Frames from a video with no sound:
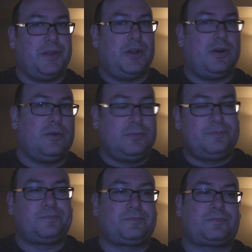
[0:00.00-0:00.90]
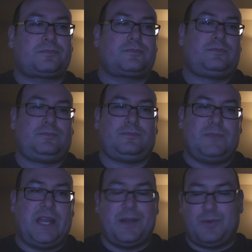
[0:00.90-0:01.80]
you know,
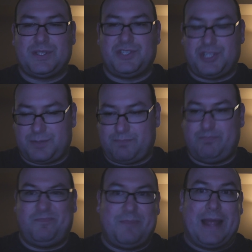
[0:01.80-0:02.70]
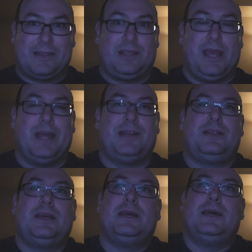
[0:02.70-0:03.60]
and it wasn't just at the
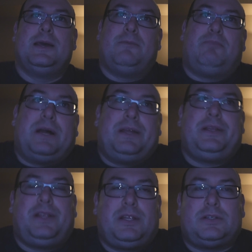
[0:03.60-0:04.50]
end. But, you